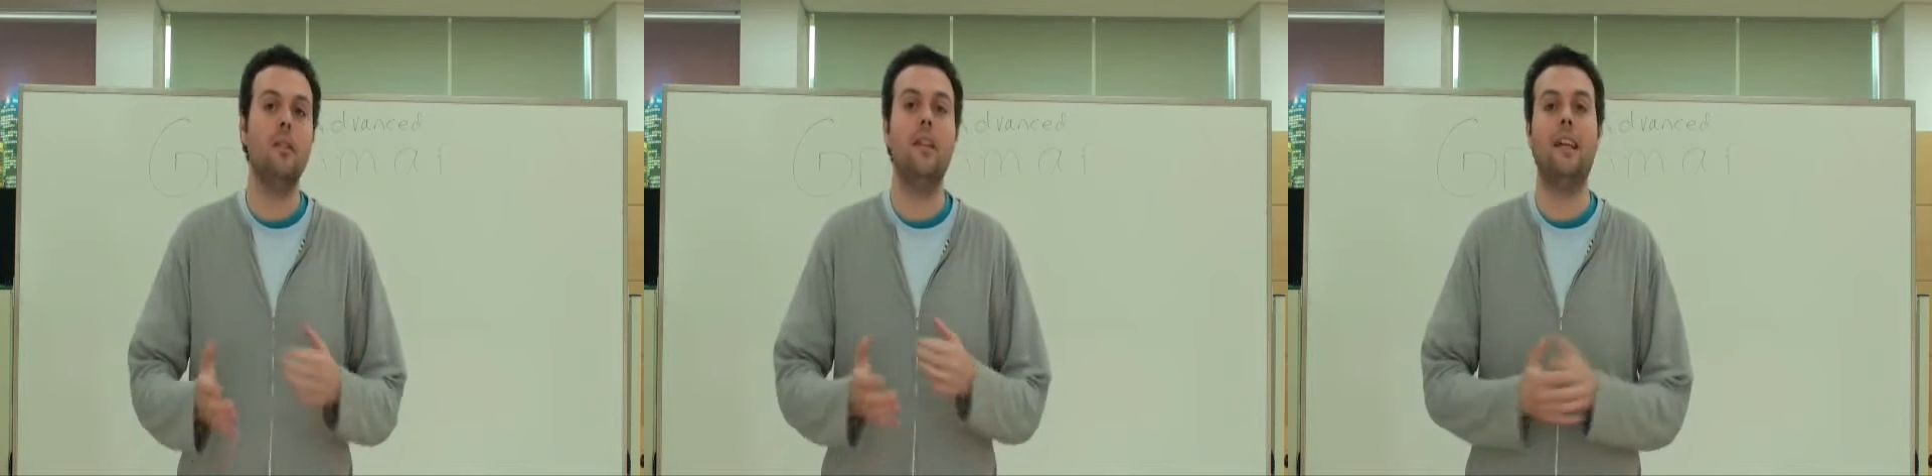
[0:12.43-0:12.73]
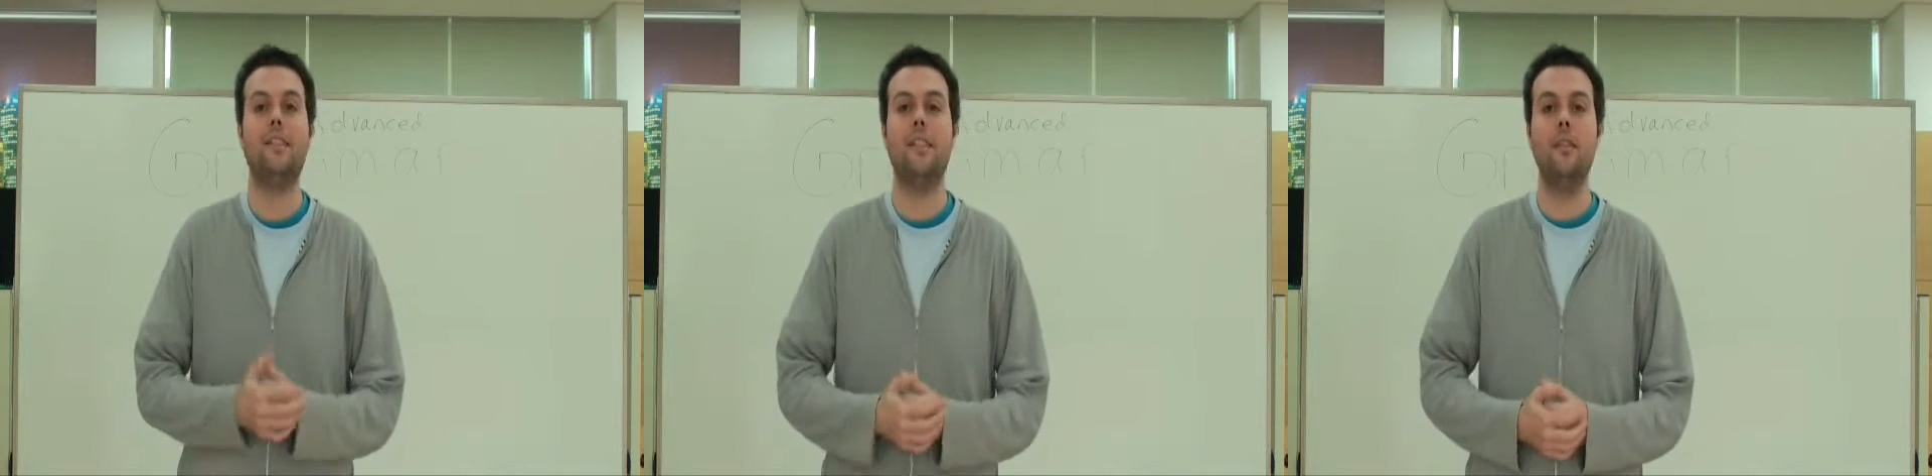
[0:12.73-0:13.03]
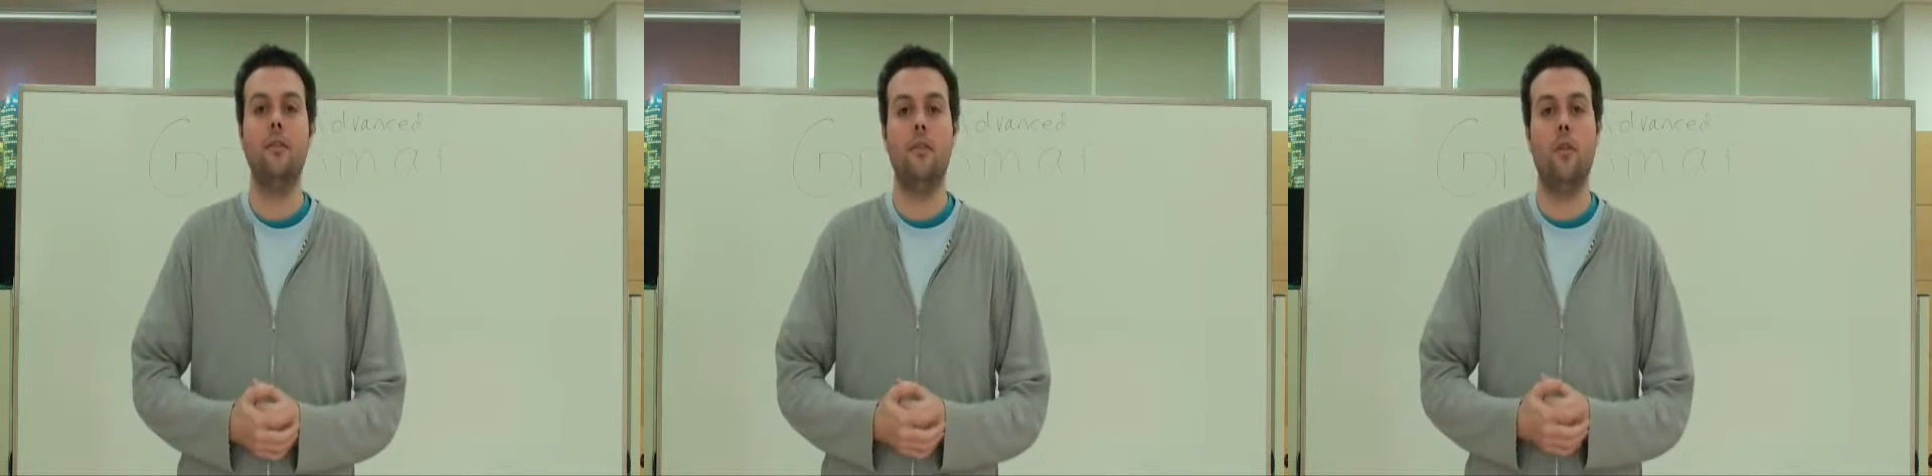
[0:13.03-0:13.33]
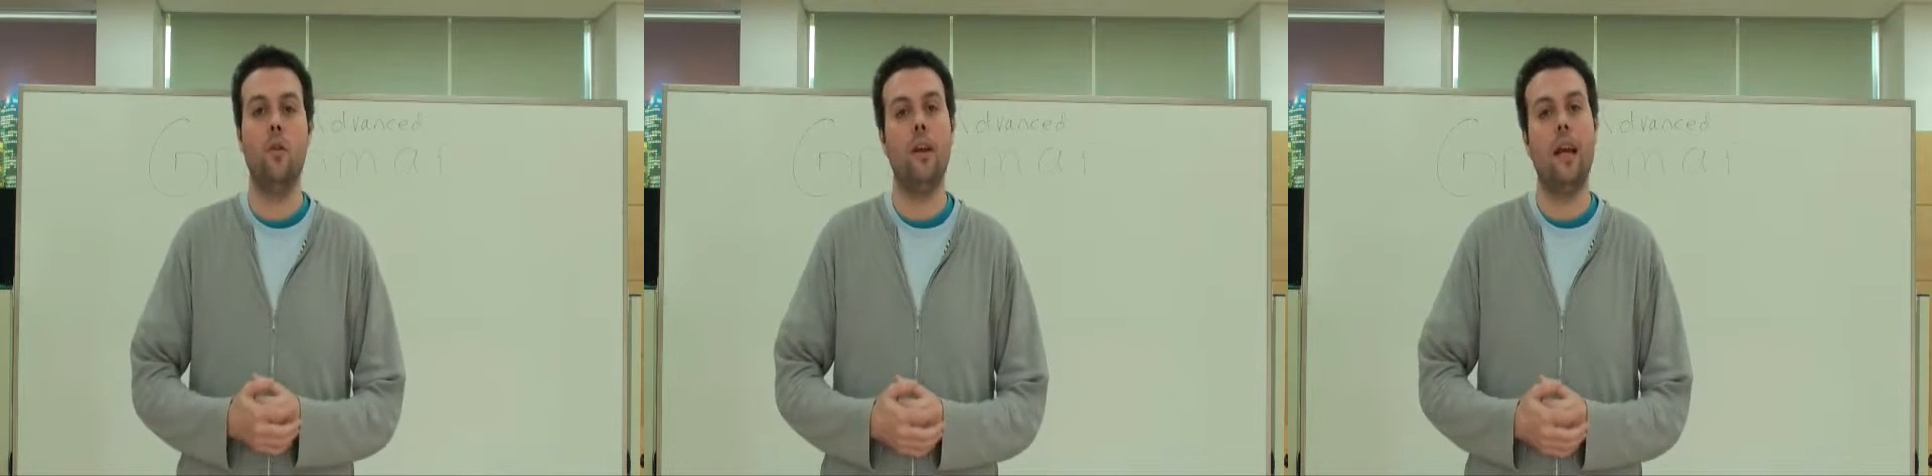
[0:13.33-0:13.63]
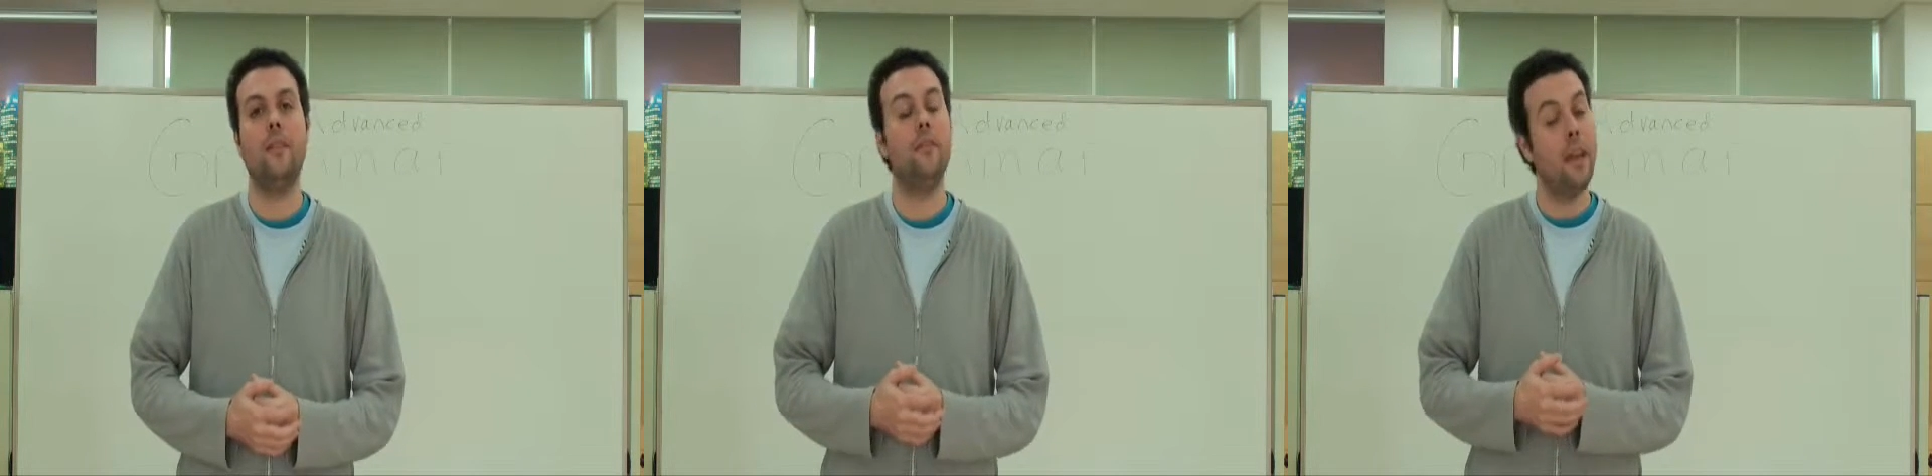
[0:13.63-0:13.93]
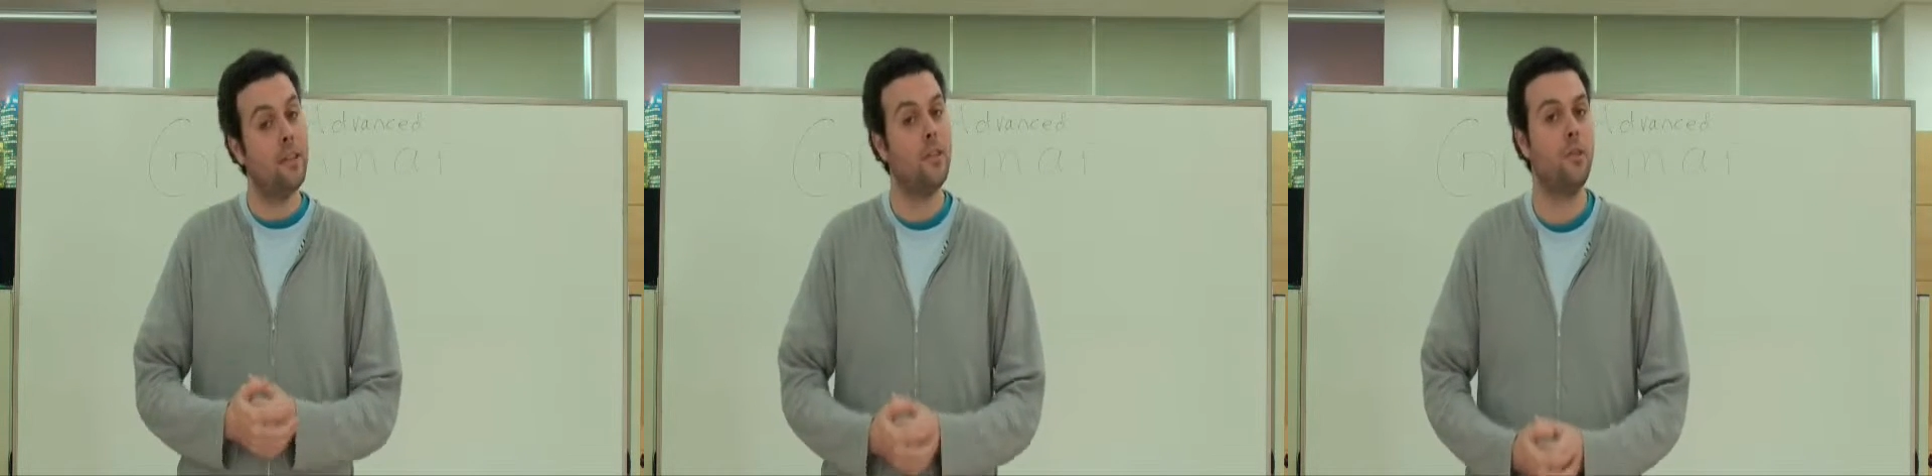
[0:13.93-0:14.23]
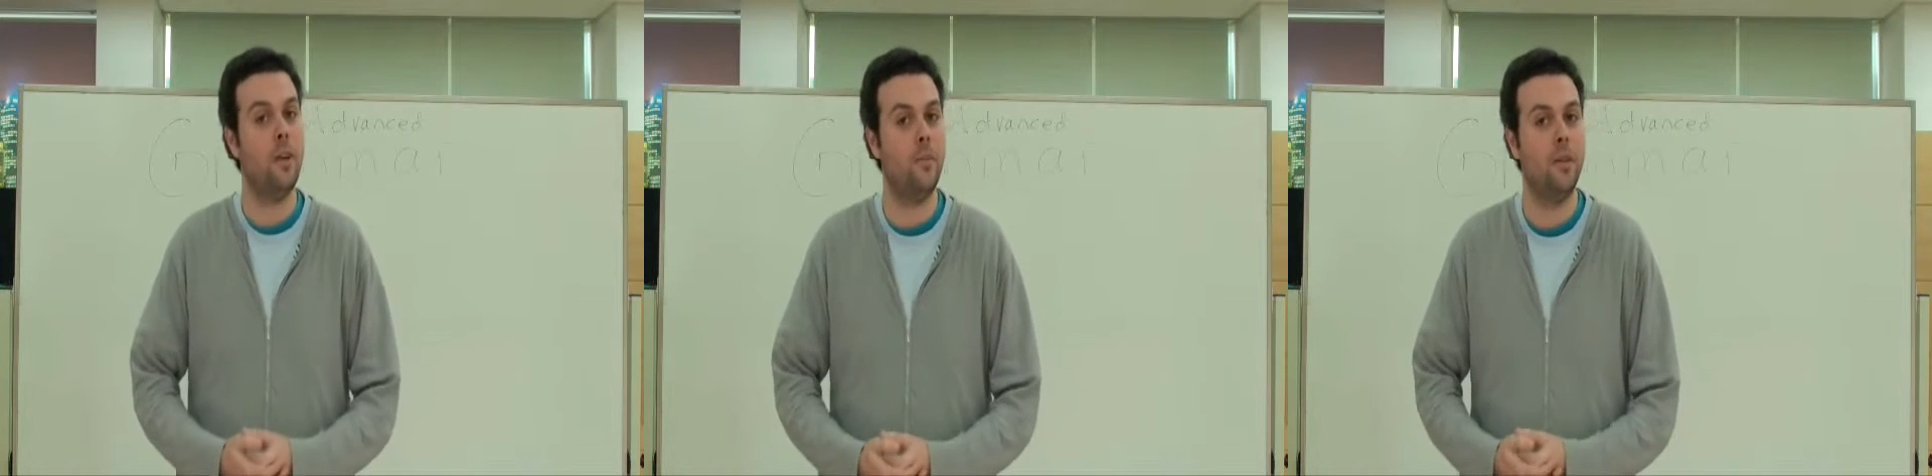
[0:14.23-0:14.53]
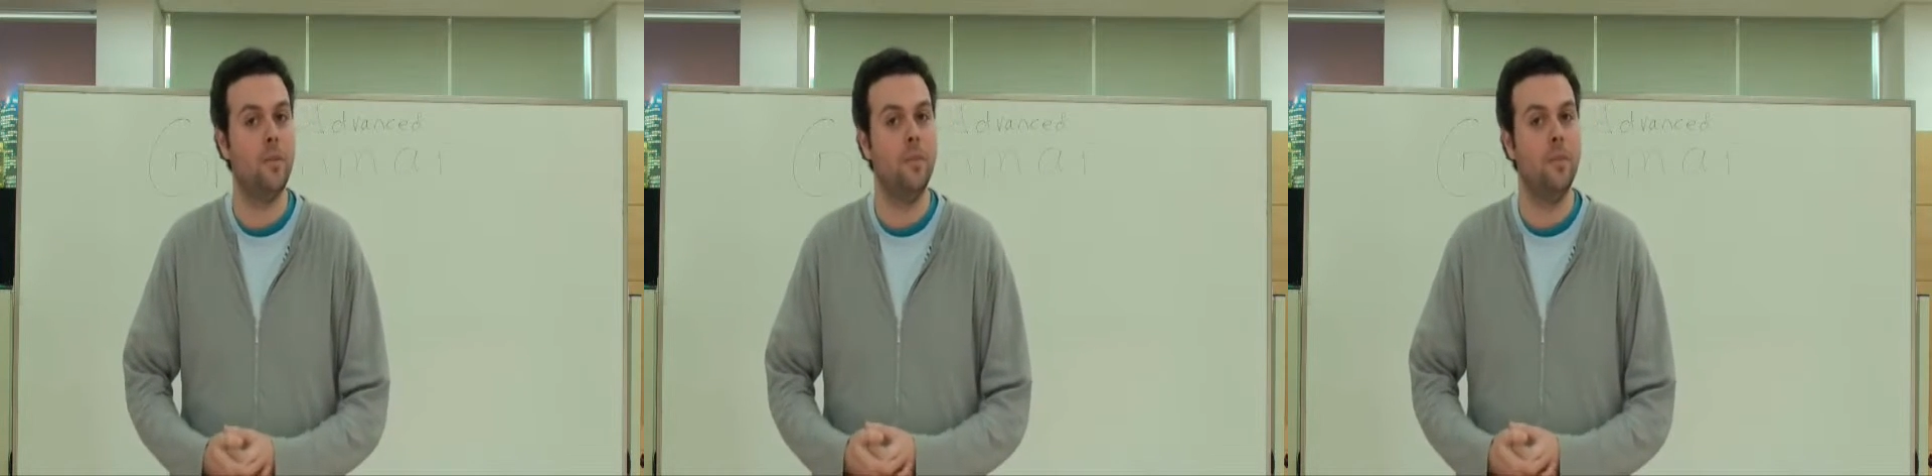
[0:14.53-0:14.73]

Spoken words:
lesson for advanced grammar.